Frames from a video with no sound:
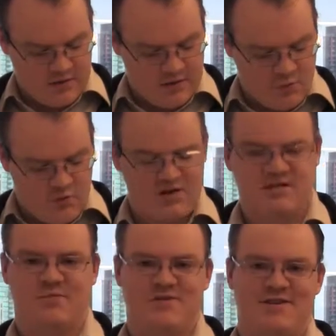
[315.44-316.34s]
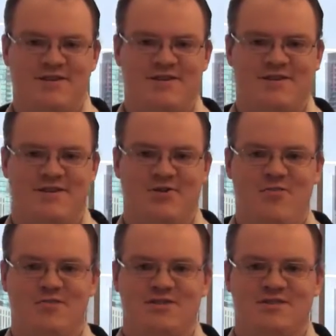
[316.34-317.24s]
what are some of the
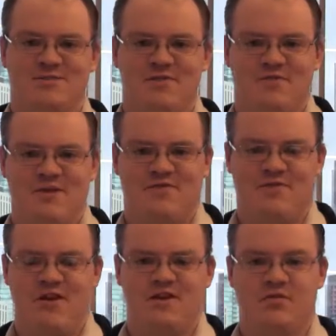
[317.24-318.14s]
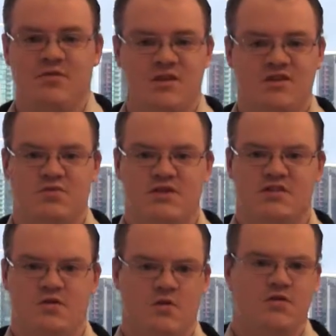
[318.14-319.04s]
anomalies that we've been finding with these
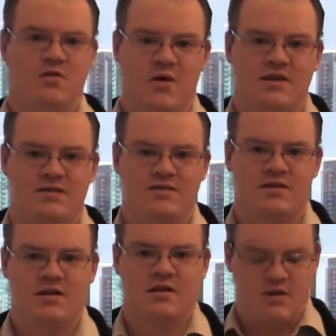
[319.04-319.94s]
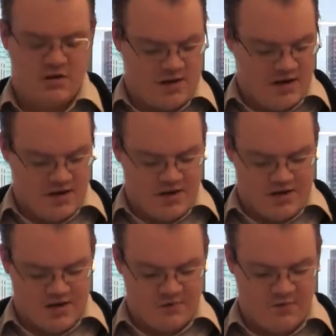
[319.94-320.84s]
recent earthquakes?
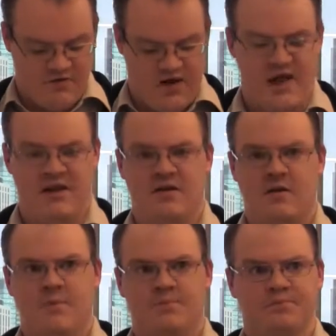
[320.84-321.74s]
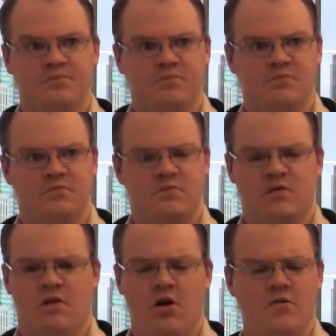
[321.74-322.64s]
Now, we've had,
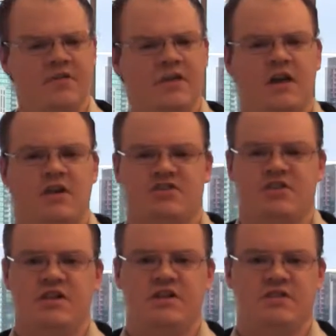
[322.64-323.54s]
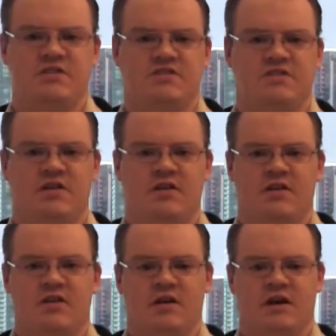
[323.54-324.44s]
over the last years,
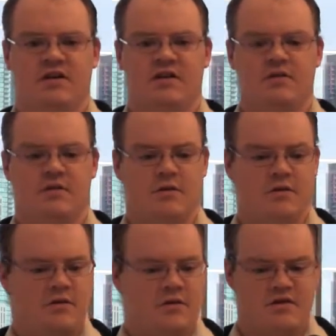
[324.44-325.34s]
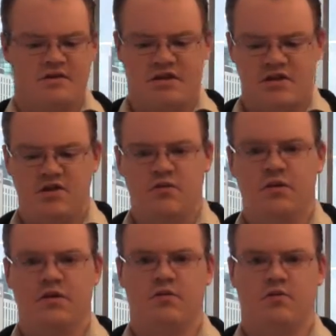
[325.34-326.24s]
a
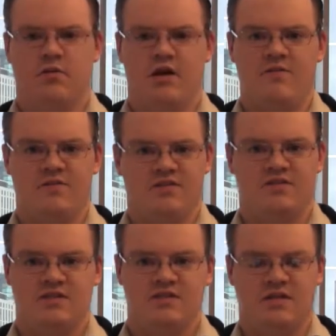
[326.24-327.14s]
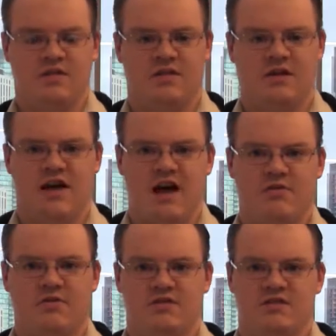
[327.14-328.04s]
continuing emphasis that the
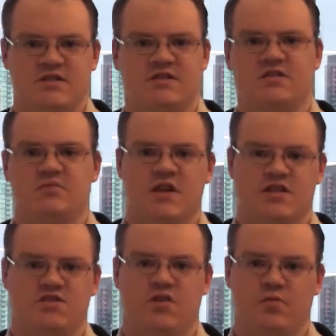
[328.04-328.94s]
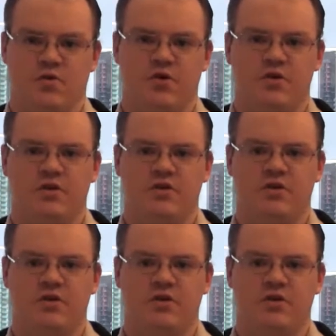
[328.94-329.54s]
current system does not work.